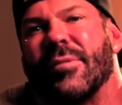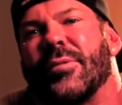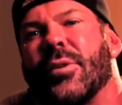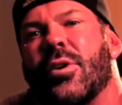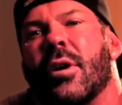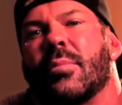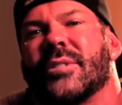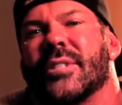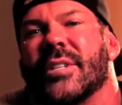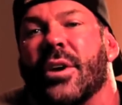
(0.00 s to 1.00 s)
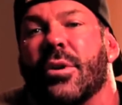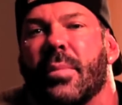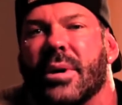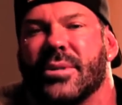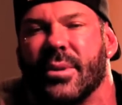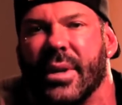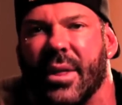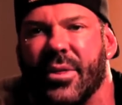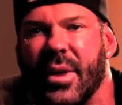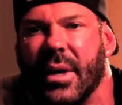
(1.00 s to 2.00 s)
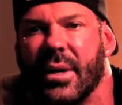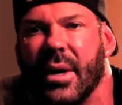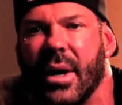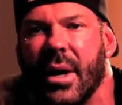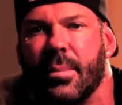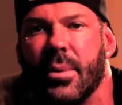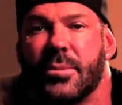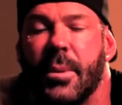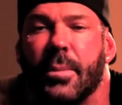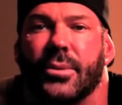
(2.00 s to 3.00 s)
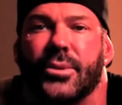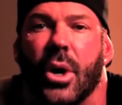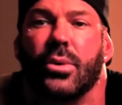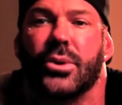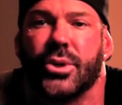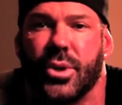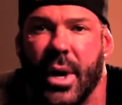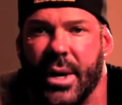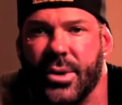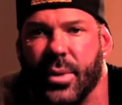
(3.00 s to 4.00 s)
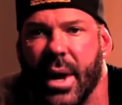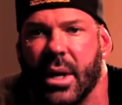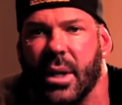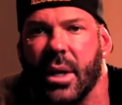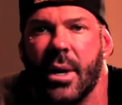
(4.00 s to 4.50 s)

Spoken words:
Forearms is another muscle that I think most people don't train directly.